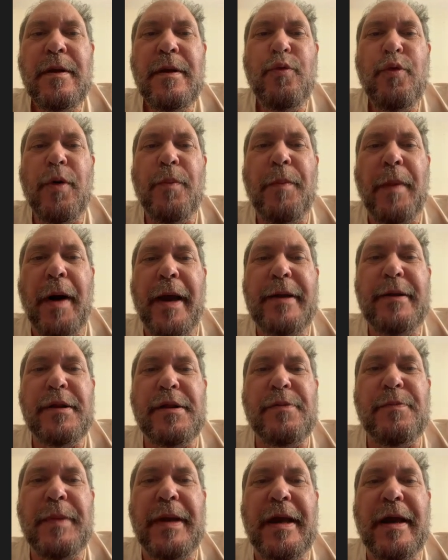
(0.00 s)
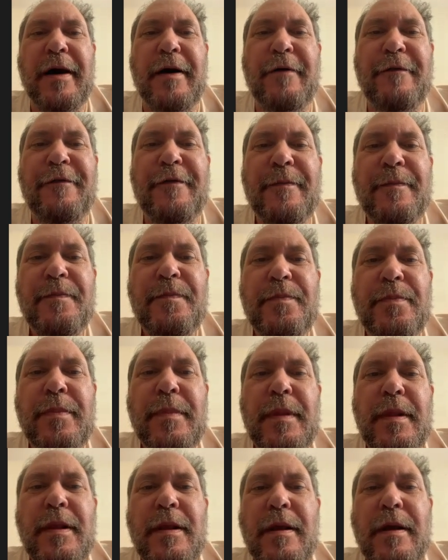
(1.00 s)
reminds me of
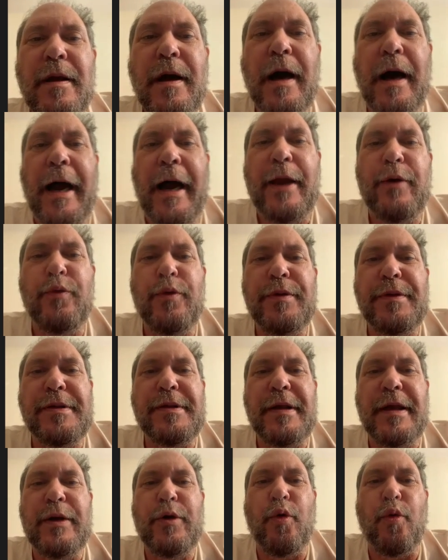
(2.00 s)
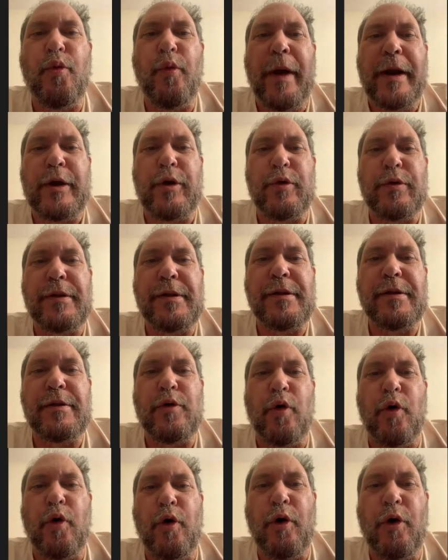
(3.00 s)
I was in a record
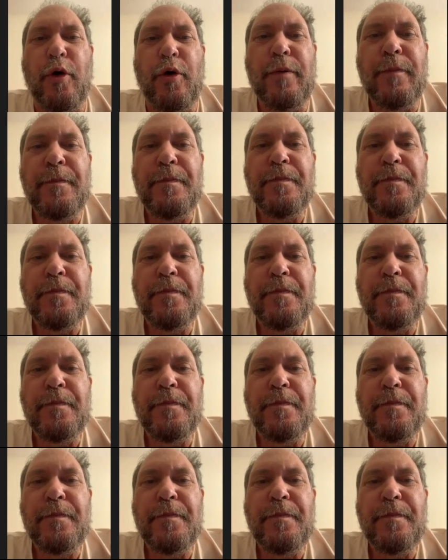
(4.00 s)
store